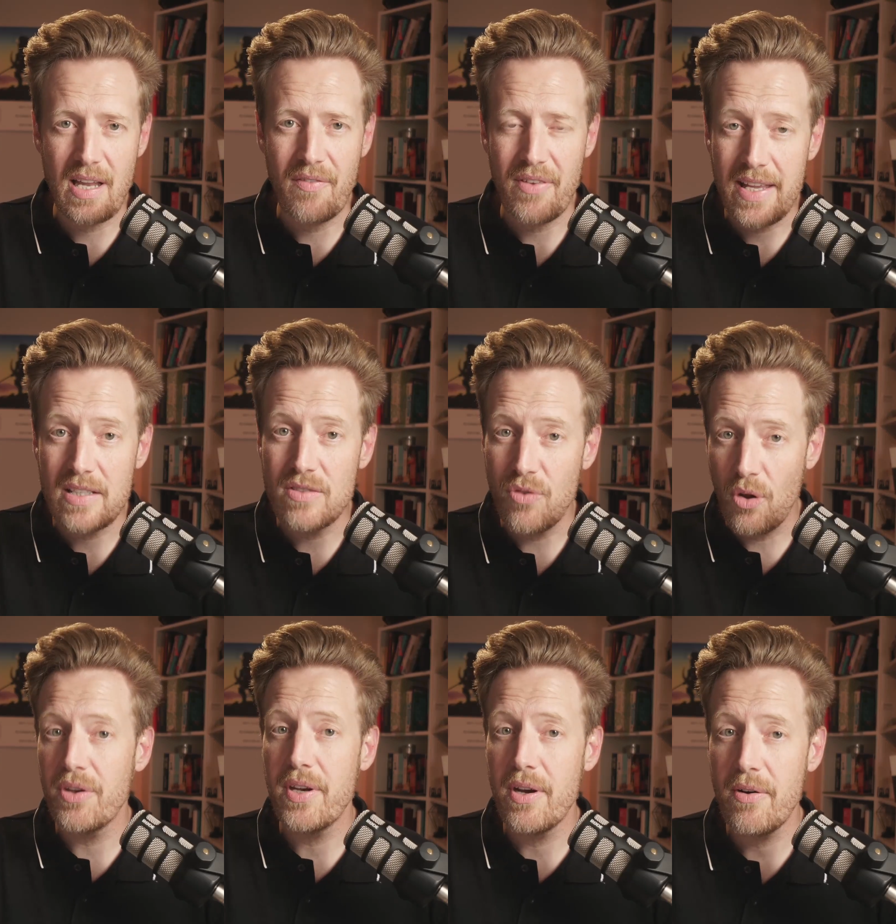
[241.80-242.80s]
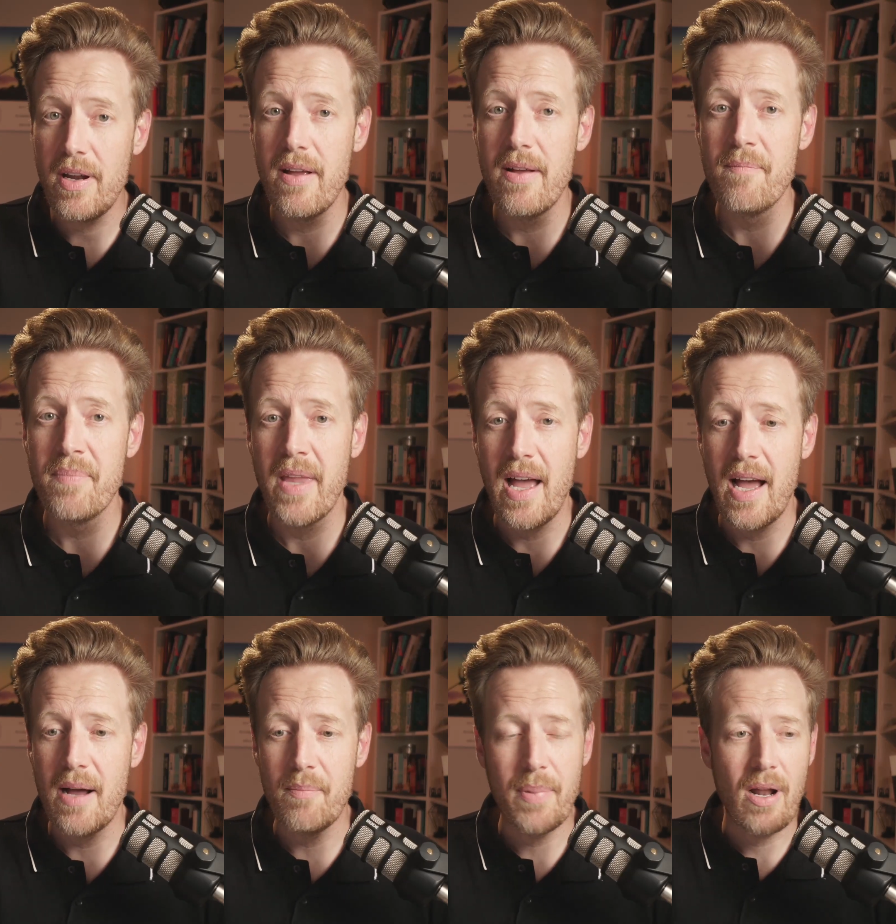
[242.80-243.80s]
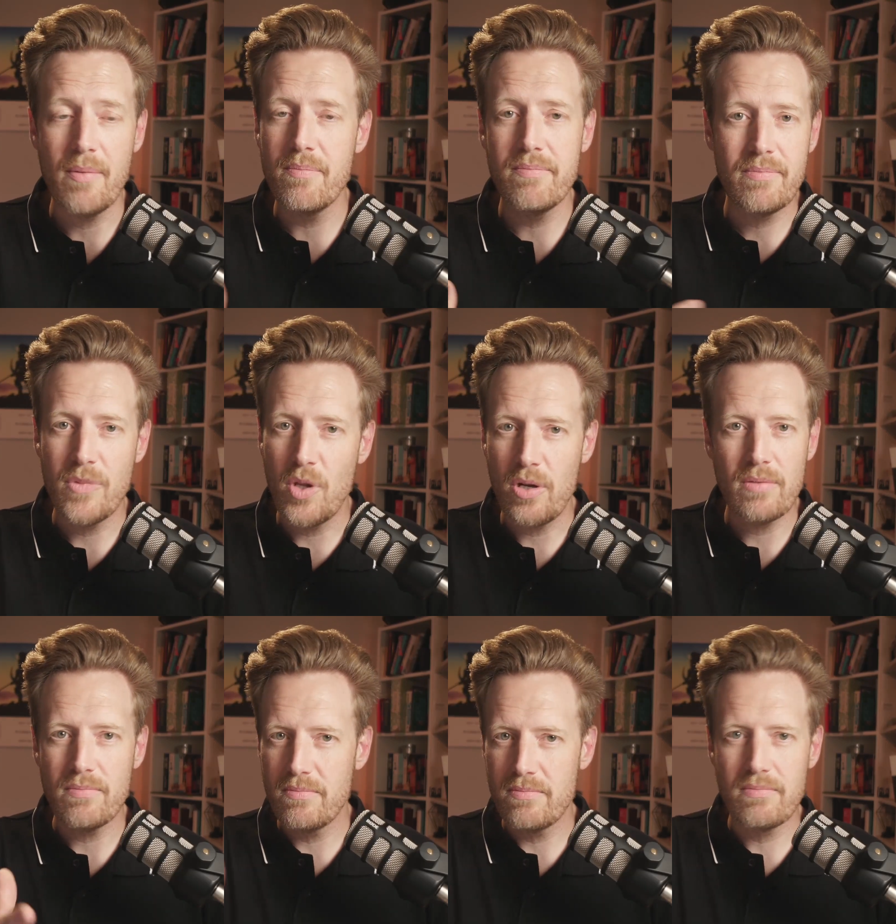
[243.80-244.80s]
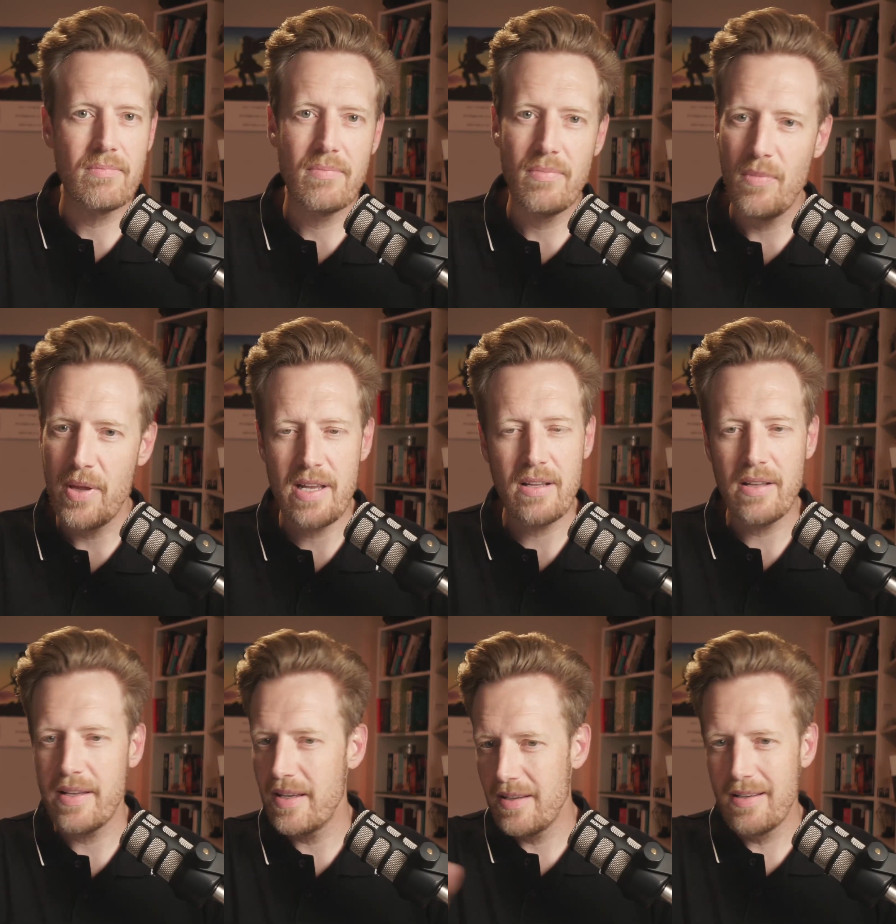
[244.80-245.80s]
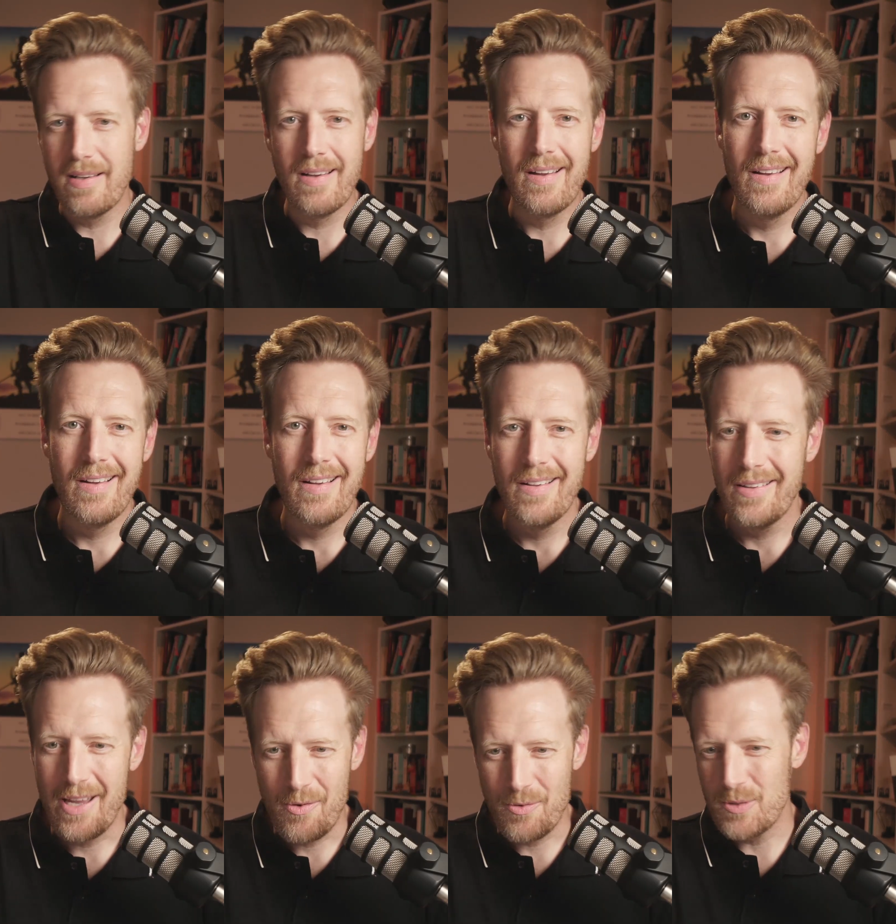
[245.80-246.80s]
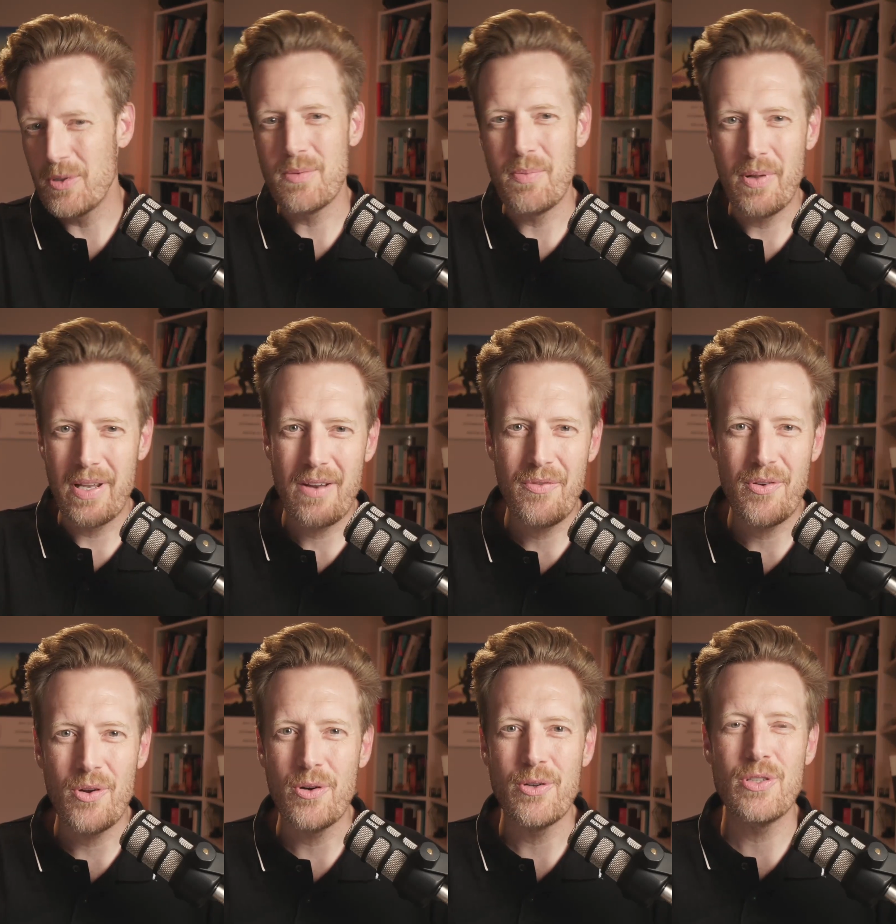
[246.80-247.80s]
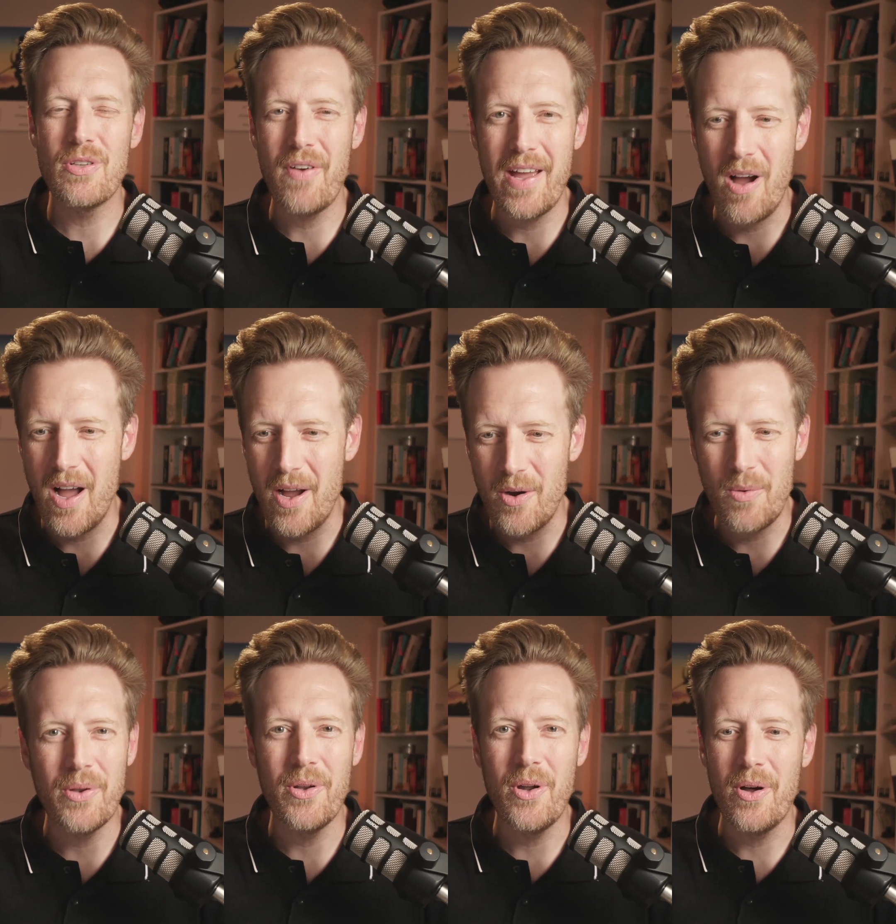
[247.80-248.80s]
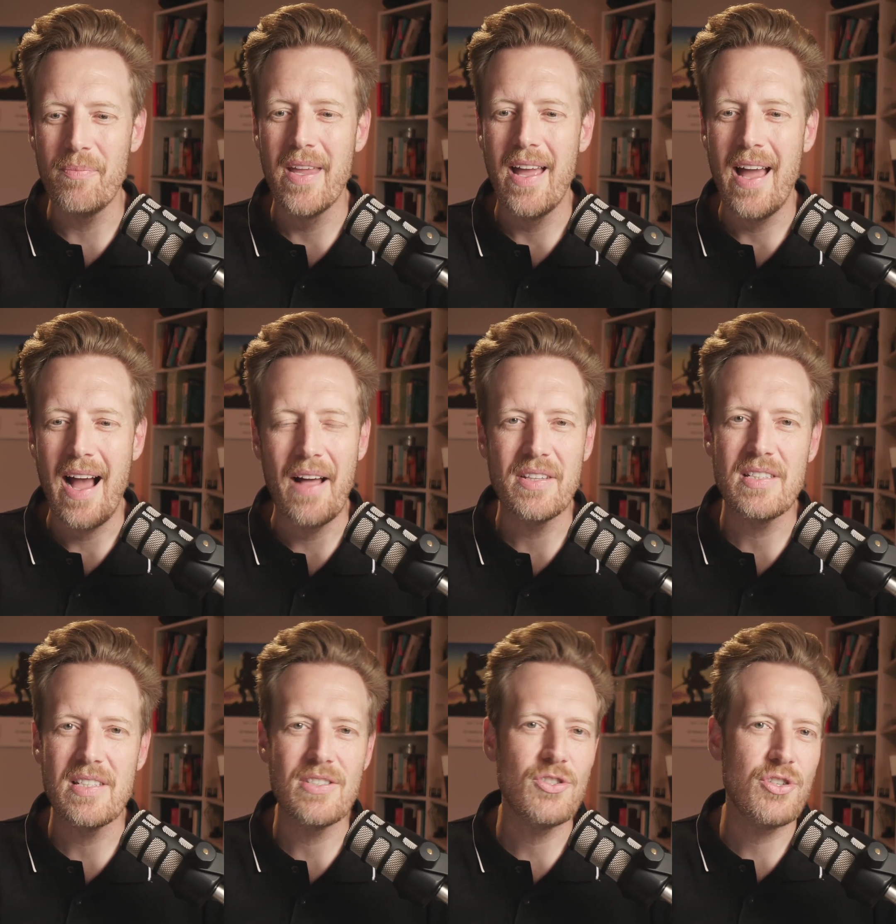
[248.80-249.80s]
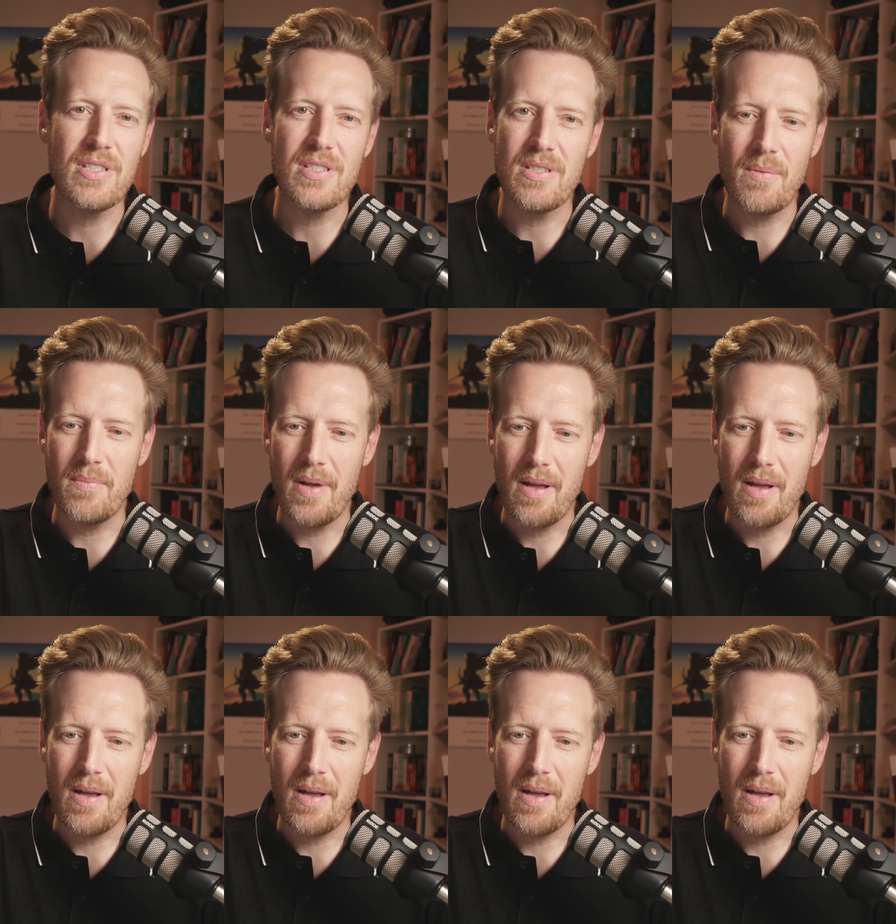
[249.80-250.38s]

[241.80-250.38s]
is voluntary, but I'm not legally taking responsibility for your use of AI or whatnot. This is just some